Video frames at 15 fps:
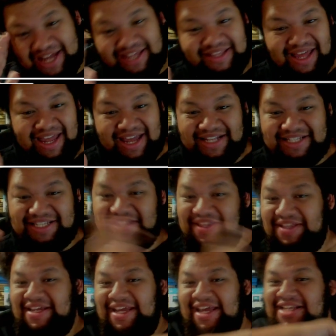lands and then
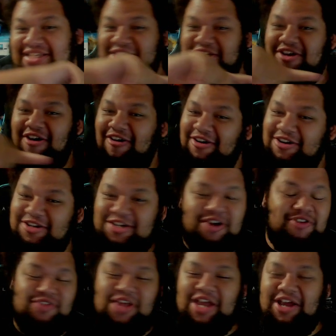they get to the car and go
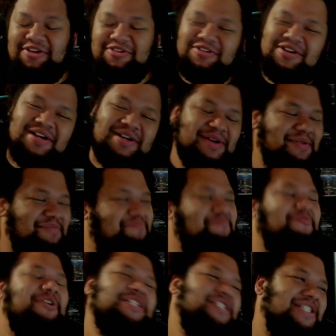there,
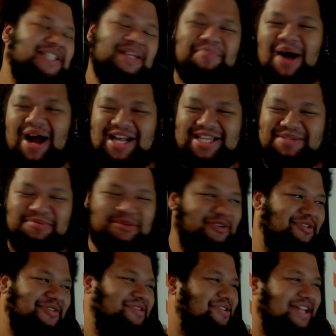which is
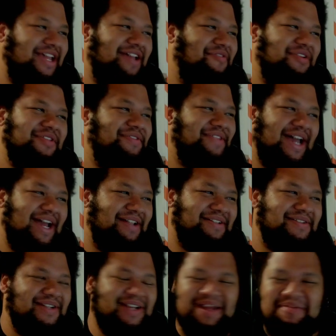impossible given that
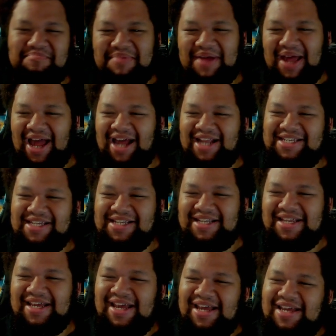Impact and
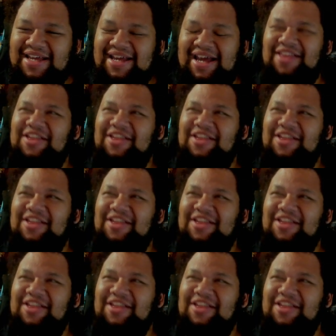I